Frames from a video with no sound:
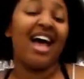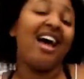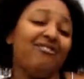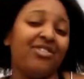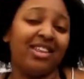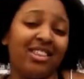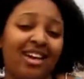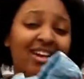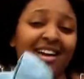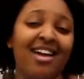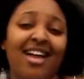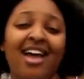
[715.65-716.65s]
the everything.
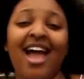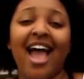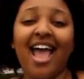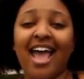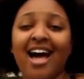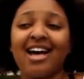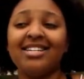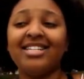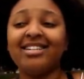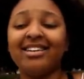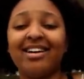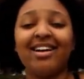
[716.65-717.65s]

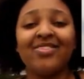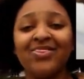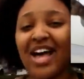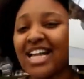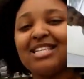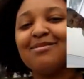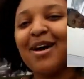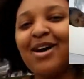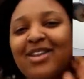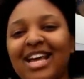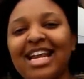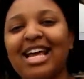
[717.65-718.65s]
And that's
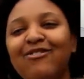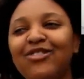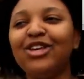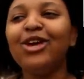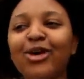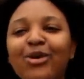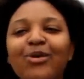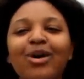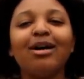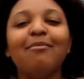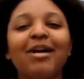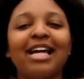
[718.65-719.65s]
about it. If you
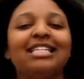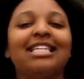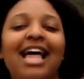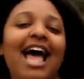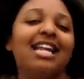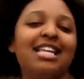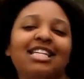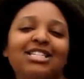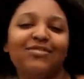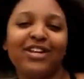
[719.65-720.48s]
made it to the end of this